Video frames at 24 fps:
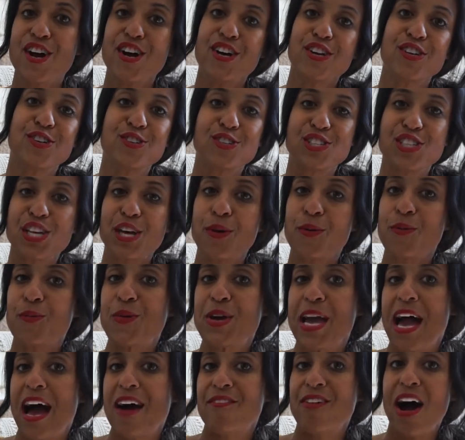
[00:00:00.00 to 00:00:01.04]
Usually we
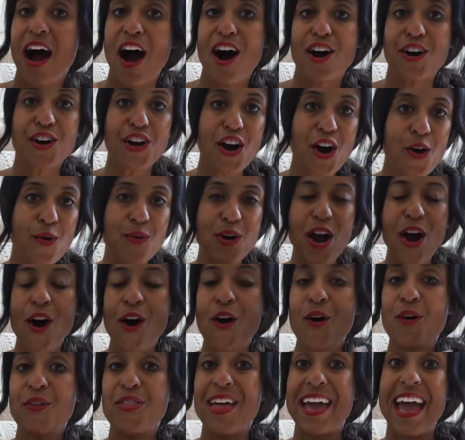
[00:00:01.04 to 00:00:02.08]
have hot
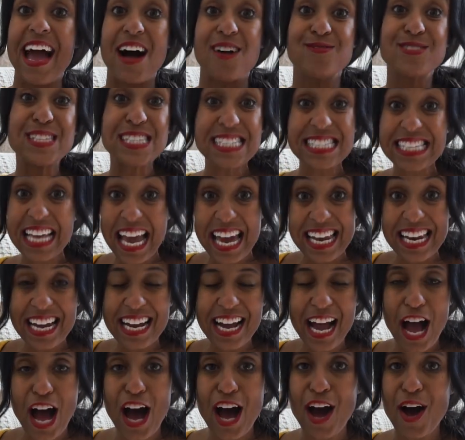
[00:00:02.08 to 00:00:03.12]
cocoa, they have Santa
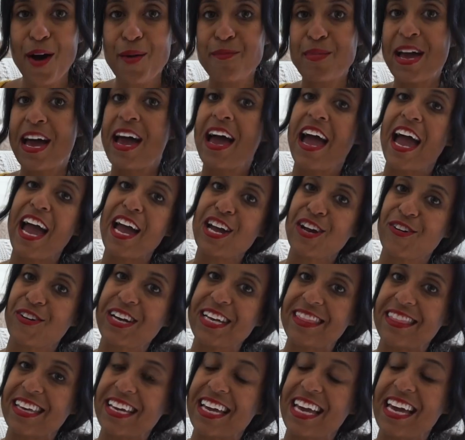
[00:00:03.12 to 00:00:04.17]
come and
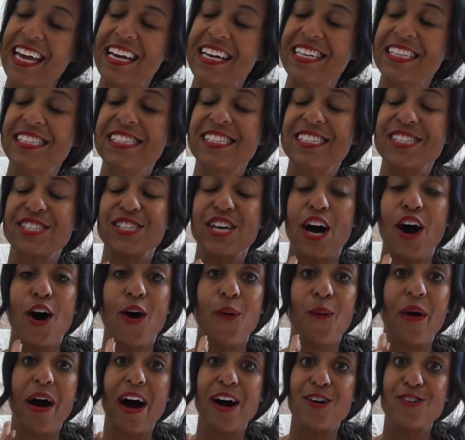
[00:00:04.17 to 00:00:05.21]
greet the kids.
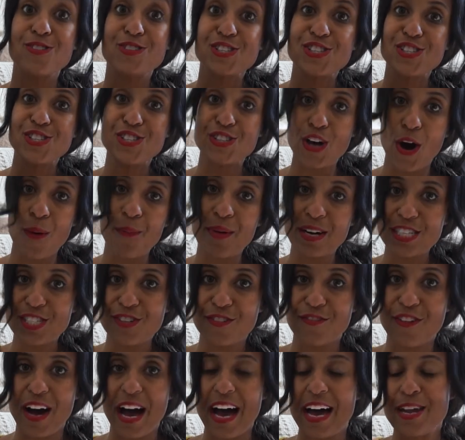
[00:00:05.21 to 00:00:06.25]
So, so much
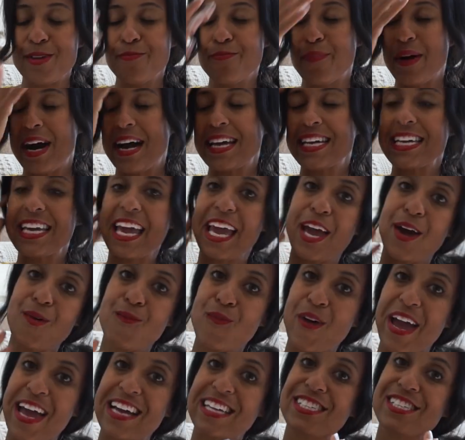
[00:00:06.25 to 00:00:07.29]
fun, but can't
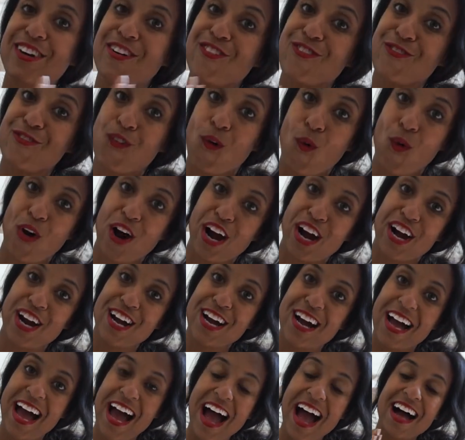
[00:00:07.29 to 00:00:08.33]
wait for
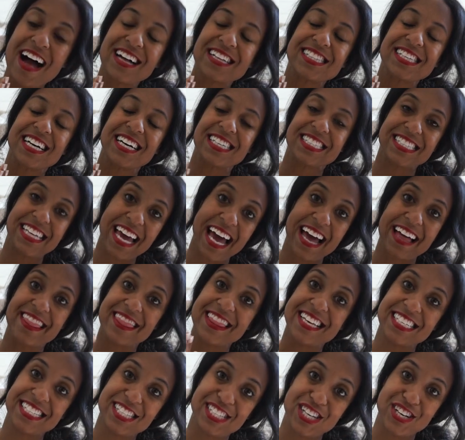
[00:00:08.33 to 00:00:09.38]
to attend
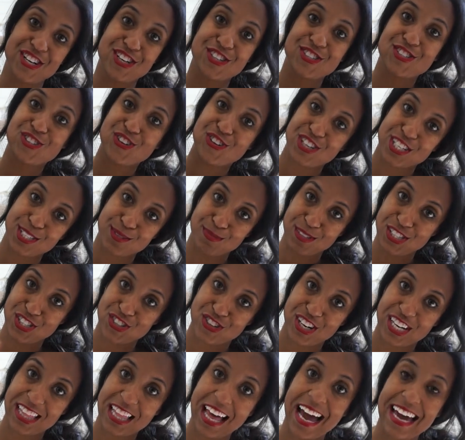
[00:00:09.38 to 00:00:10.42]
this year's Christmas
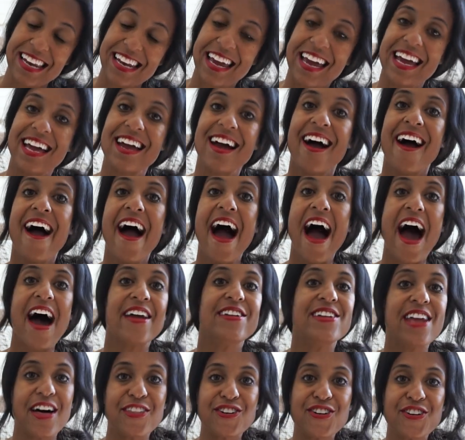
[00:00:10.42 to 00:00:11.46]
tree lighting.
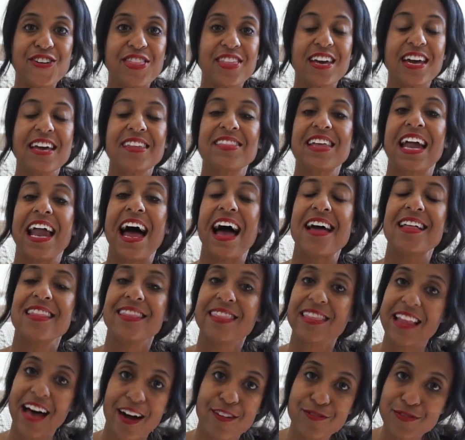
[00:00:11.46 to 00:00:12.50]
Another thing that I
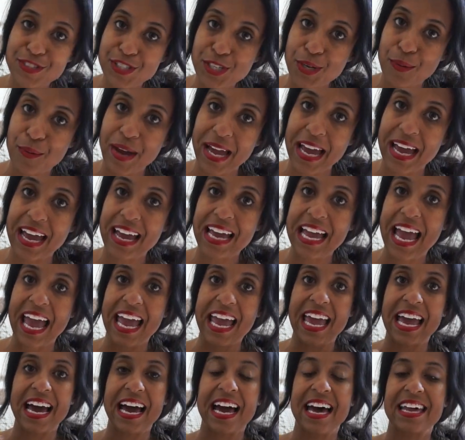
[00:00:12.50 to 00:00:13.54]
love doing
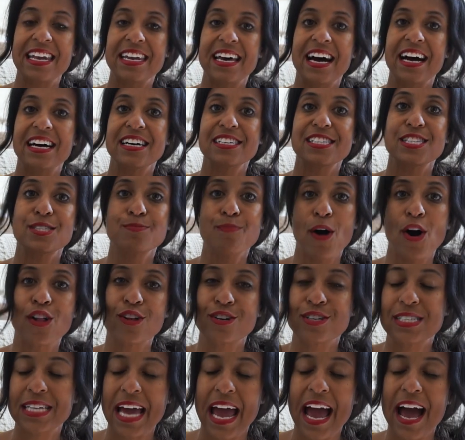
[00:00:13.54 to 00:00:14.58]
in
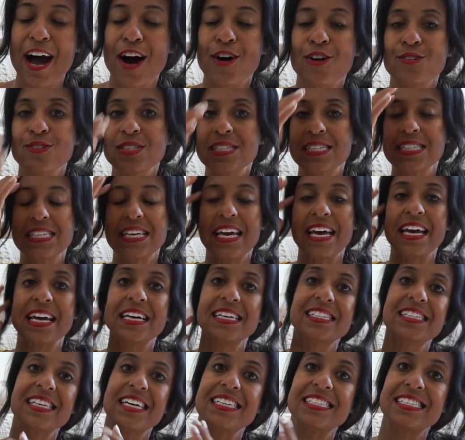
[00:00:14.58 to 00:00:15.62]
smaller towns
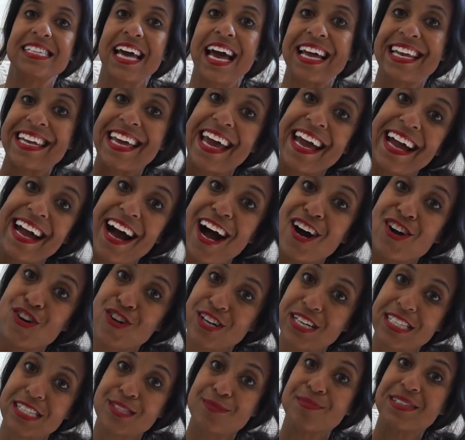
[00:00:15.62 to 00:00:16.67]
is attending a
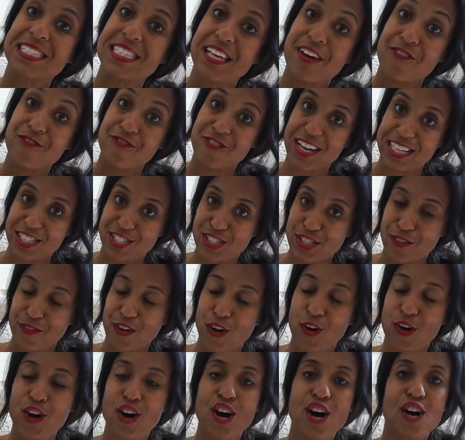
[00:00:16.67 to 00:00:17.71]
Christmas
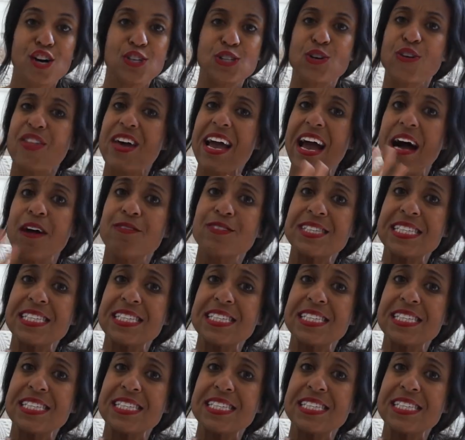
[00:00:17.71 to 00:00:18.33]
festival. So they have